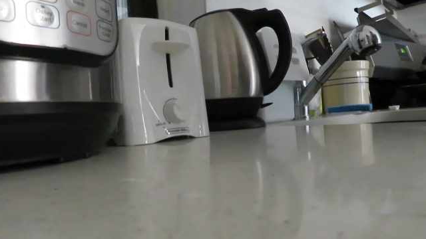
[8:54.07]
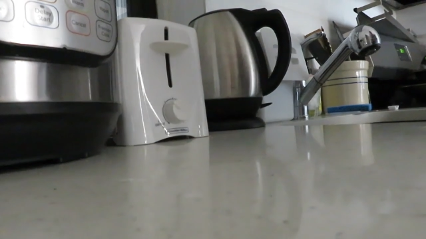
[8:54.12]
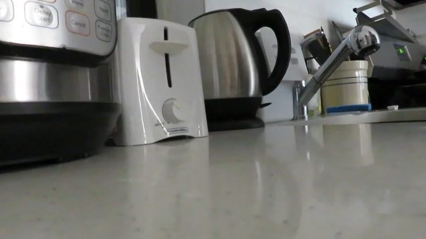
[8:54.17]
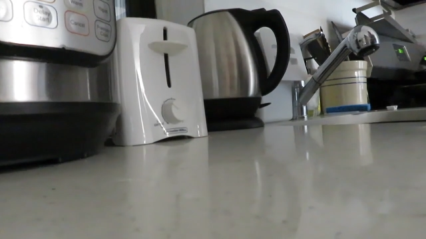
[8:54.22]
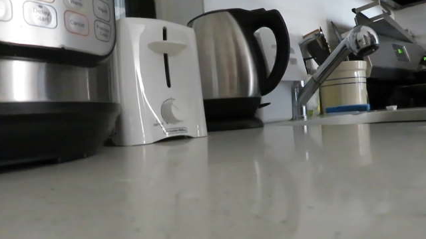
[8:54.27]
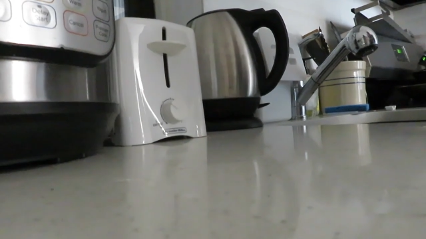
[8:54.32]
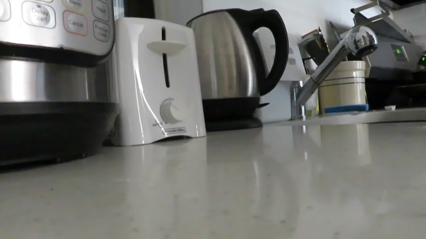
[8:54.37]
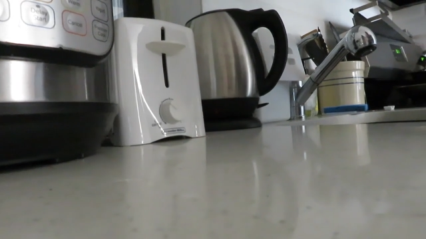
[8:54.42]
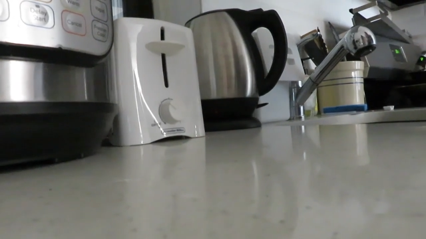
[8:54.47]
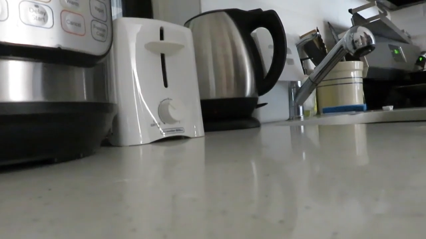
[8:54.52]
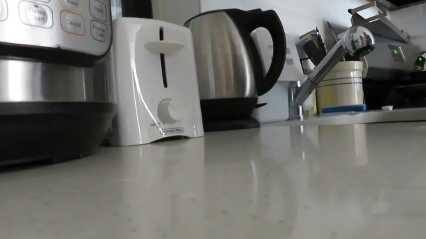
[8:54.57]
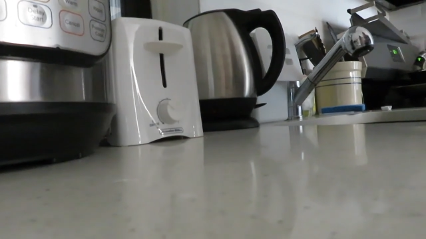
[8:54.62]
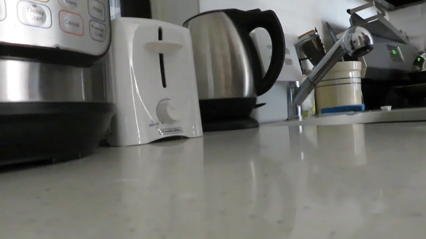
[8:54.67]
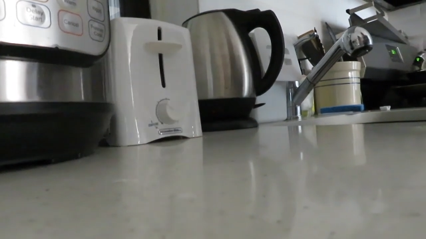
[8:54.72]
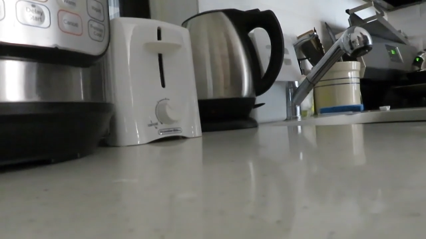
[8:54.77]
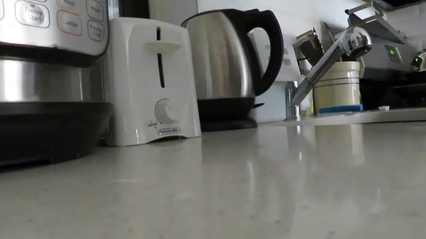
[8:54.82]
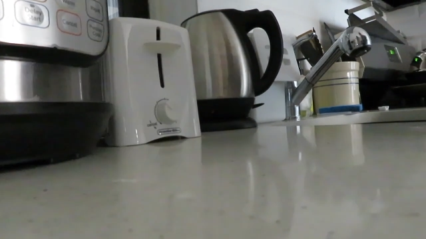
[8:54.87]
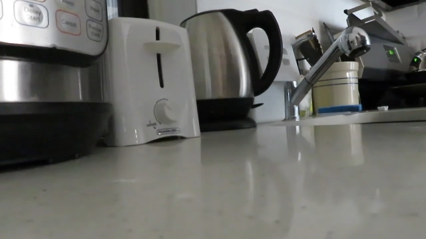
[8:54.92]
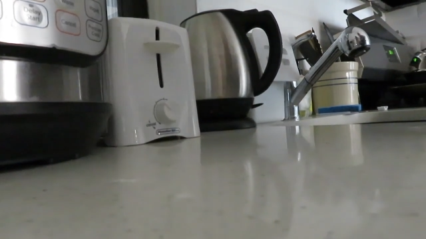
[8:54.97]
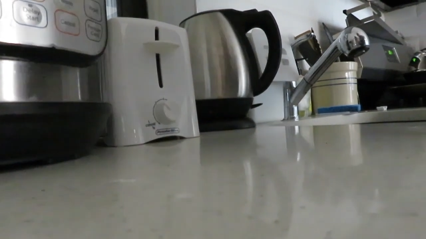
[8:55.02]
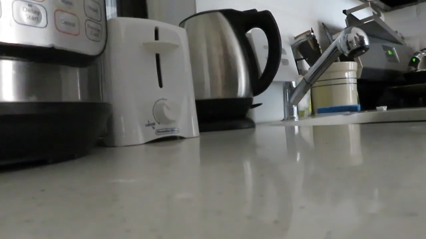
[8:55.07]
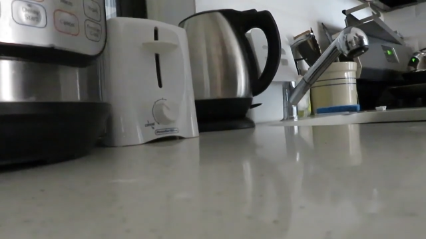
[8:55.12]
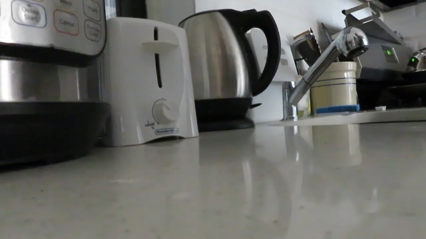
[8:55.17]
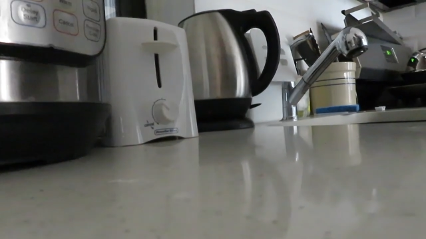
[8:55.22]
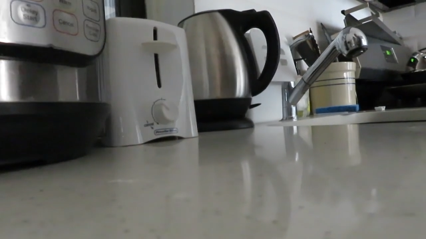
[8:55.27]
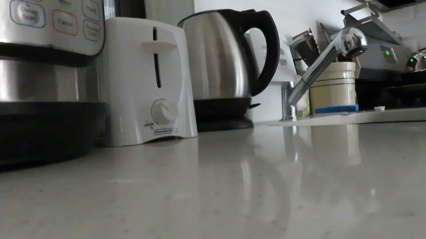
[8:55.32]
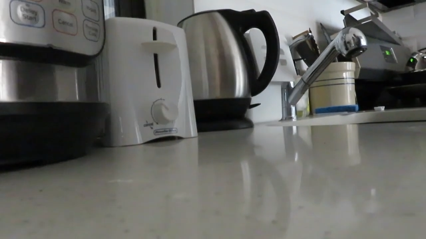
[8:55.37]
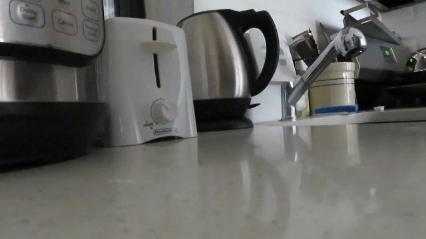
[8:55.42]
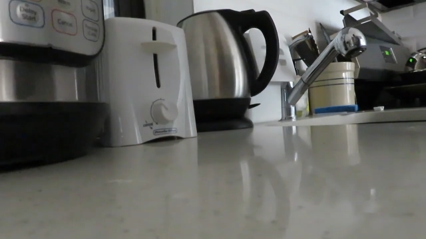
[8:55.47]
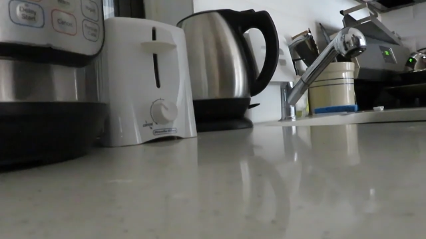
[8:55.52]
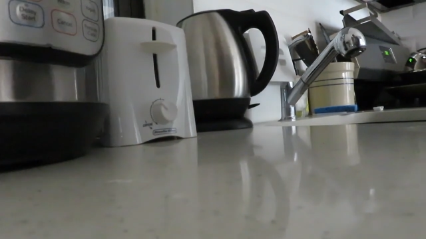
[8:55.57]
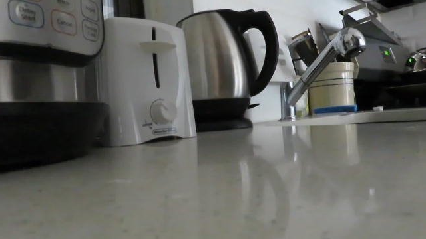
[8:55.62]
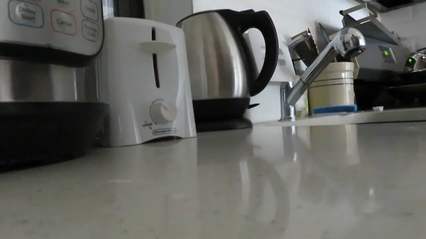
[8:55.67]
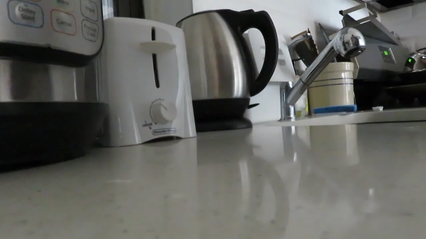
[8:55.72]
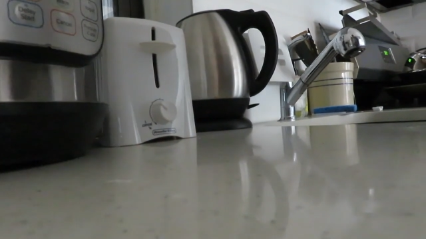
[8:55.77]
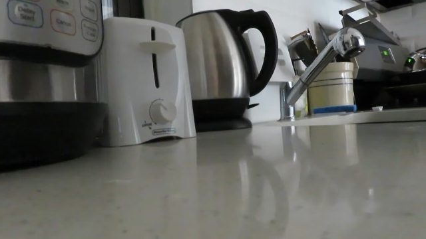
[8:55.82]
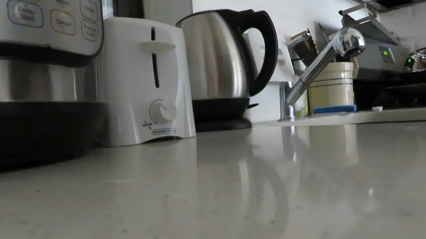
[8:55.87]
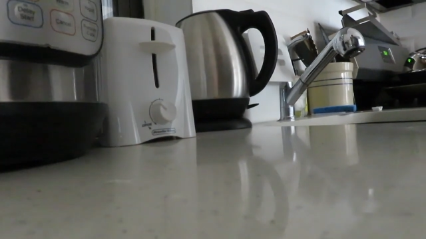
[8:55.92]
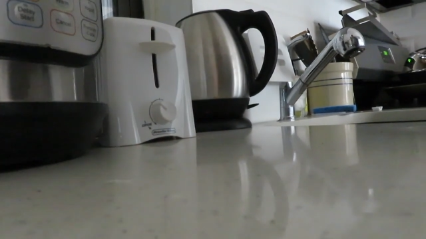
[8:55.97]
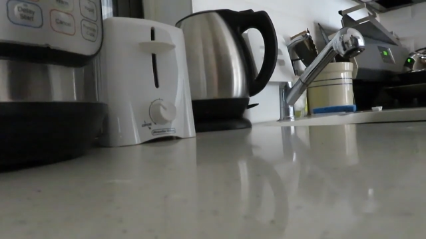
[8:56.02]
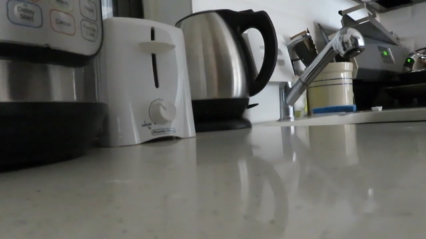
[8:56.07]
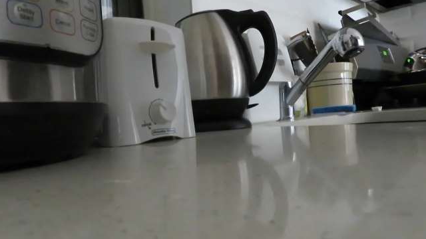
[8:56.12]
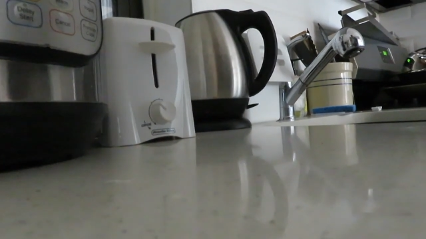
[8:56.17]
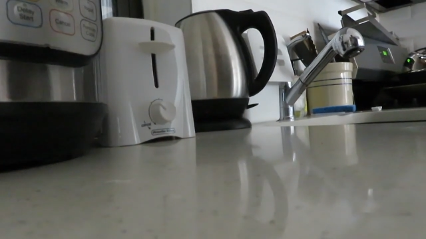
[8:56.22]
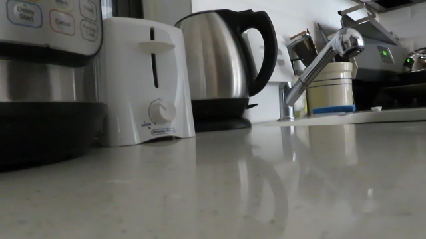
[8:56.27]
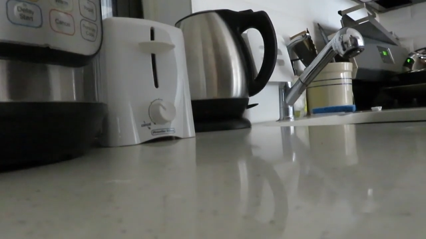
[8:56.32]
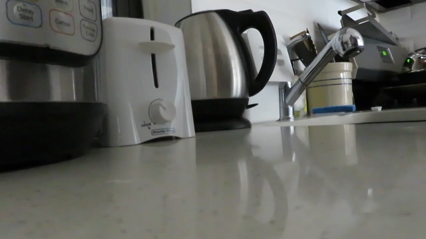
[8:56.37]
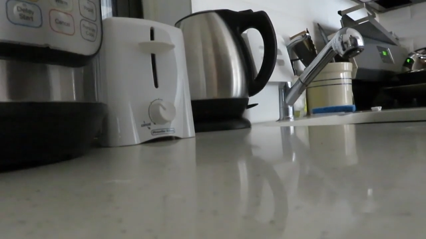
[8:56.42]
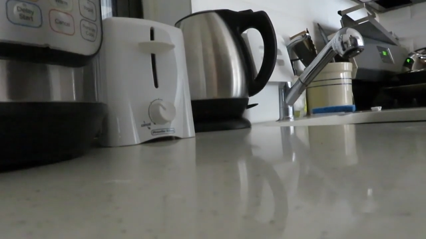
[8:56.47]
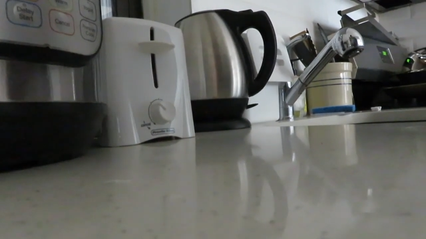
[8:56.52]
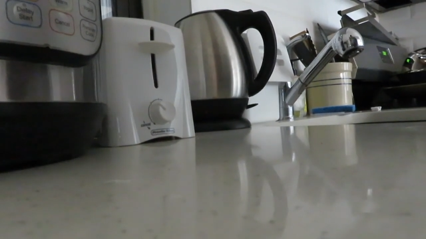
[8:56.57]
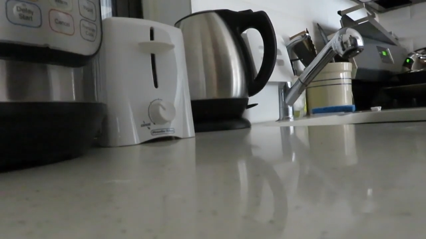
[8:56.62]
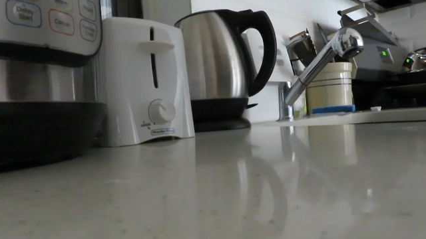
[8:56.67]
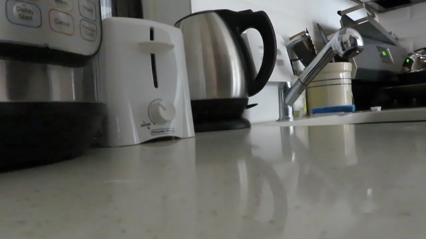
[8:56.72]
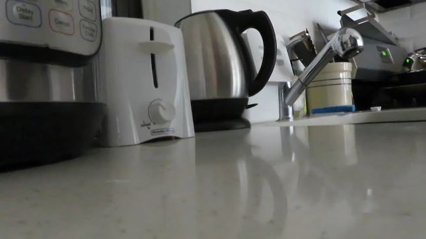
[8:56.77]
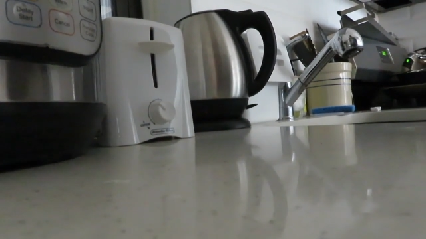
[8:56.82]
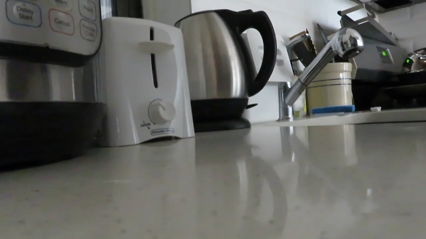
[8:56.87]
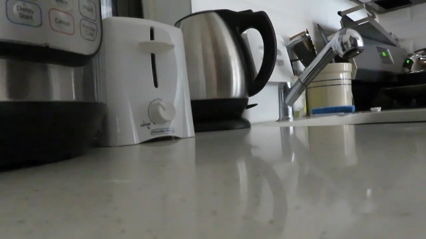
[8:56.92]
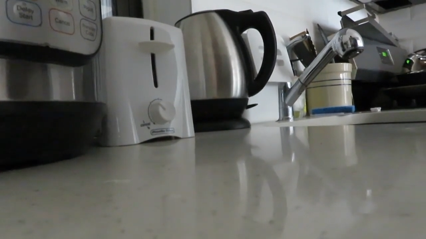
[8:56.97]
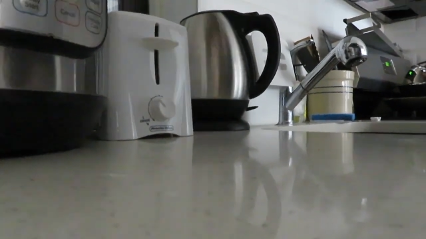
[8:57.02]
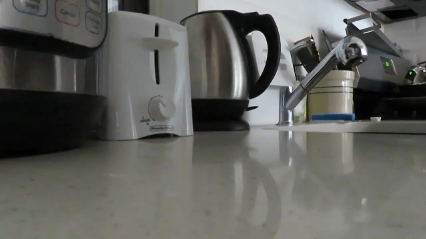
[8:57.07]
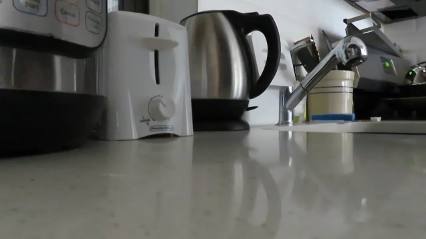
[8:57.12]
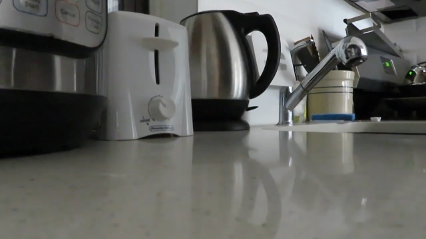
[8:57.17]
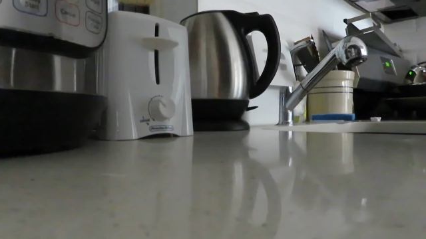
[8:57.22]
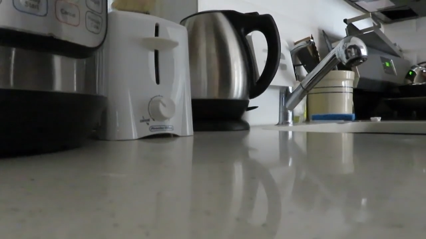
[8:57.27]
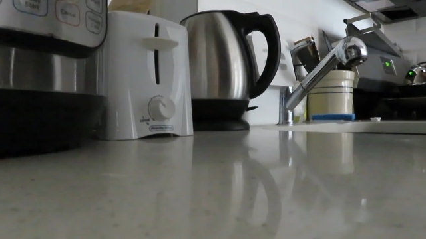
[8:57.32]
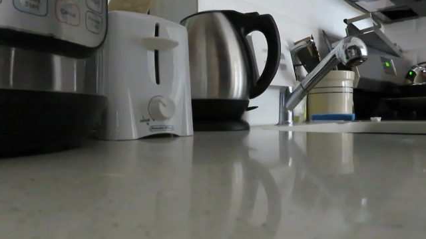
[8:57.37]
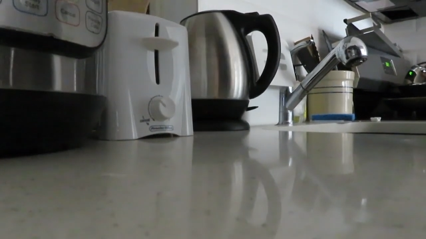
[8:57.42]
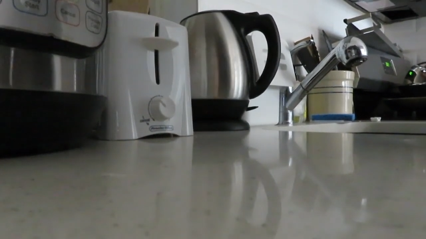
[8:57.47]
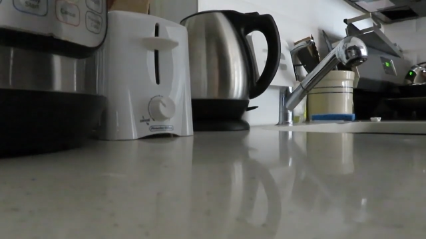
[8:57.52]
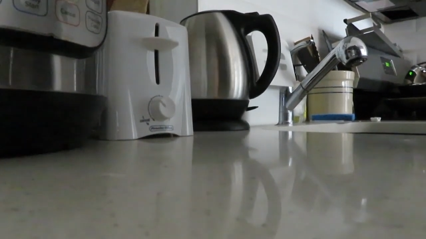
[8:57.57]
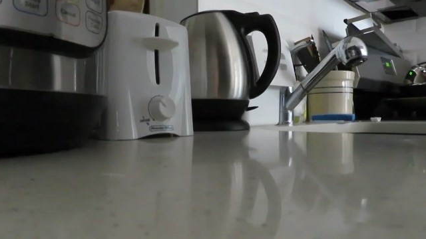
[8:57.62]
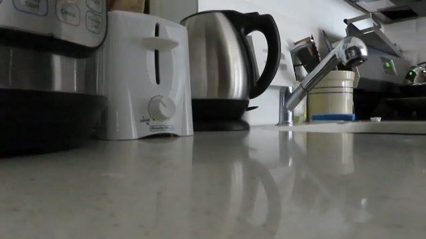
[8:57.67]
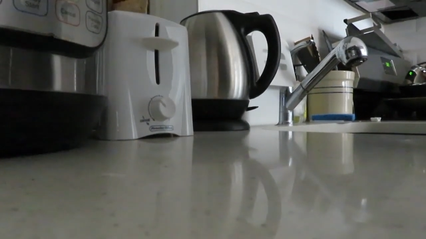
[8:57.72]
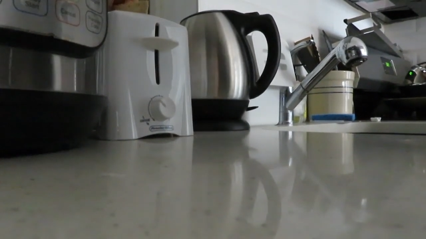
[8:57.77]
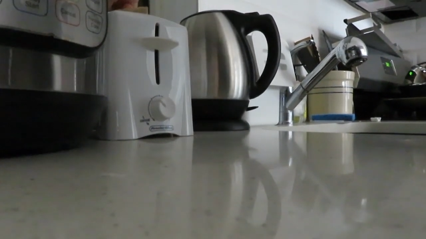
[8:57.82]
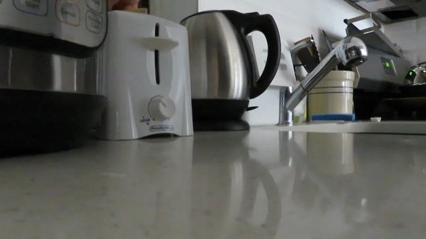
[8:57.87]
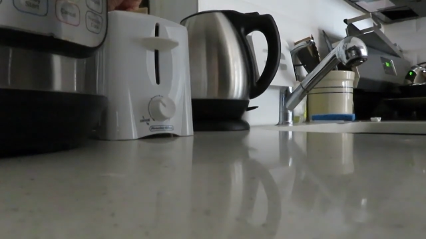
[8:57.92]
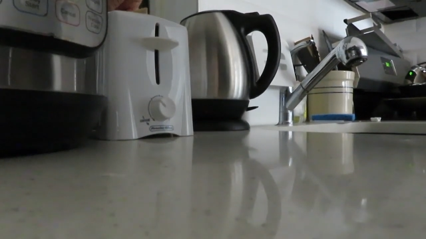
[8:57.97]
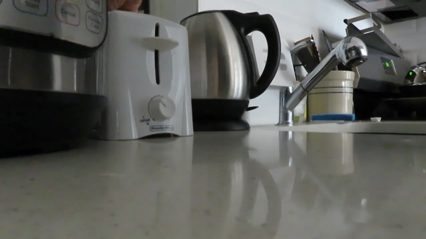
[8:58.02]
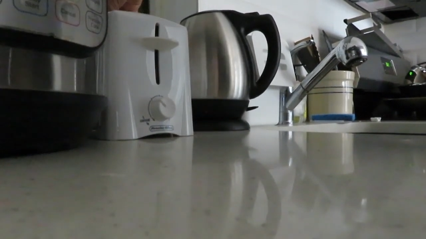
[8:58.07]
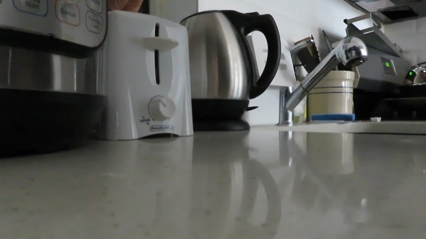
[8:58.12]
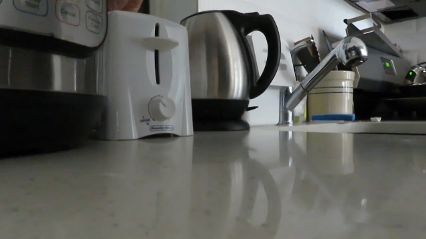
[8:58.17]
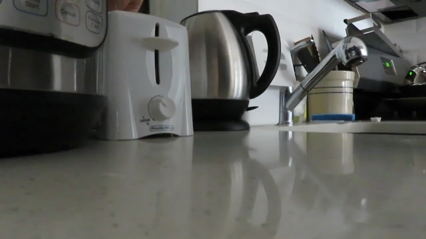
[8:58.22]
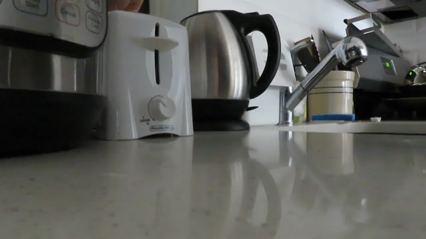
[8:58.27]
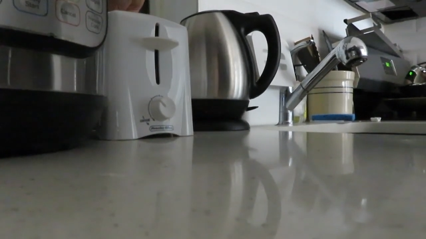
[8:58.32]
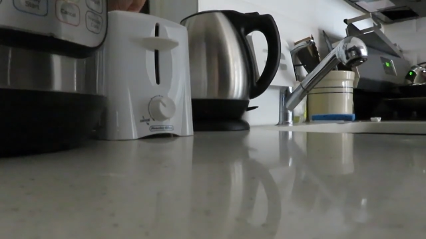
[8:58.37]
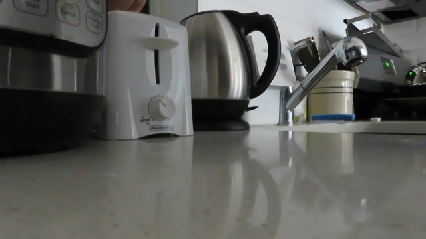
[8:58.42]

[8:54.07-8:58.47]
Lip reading: [unreadable: no face in view]